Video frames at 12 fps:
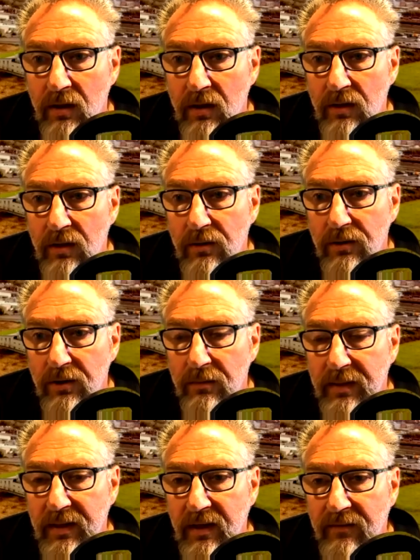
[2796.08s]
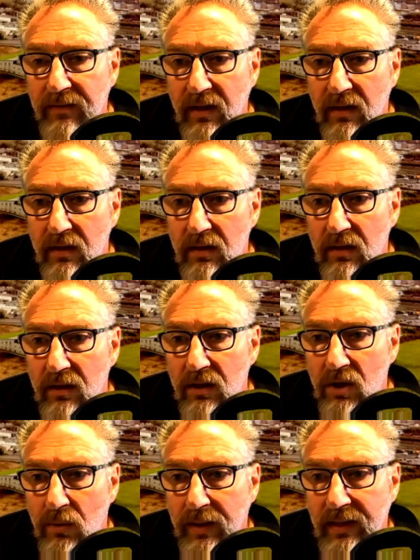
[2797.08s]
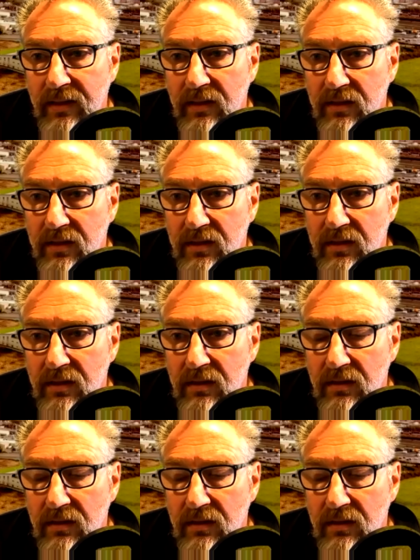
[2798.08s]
you should be giving credence